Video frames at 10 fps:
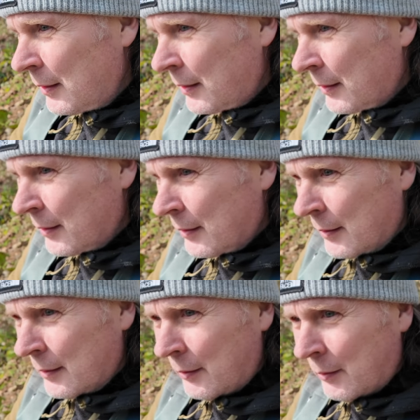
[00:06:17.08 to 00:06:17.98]

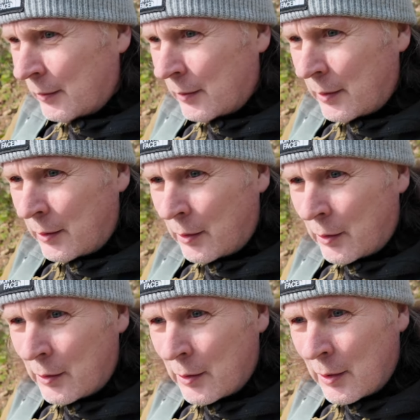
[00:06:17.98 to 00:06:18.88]
They
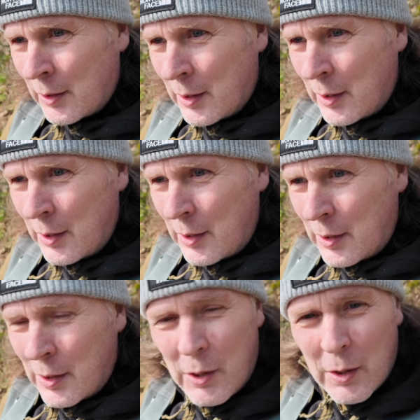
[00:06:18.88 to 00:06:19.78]
are
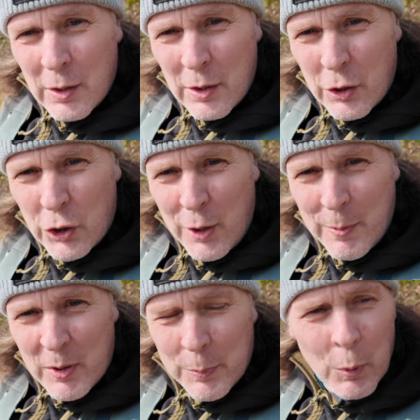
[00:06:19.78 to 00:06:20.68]

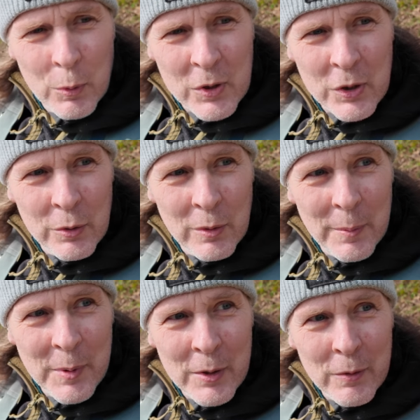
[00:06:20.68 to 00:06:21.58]
cheaper sports
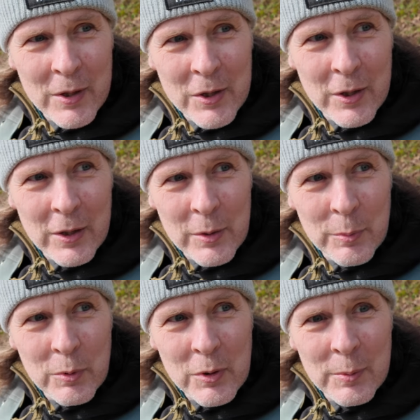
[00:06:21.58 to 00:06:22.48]
to be interested in, I
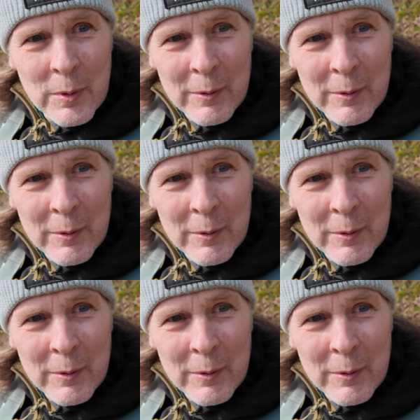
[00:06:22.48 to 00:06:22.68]
suppose.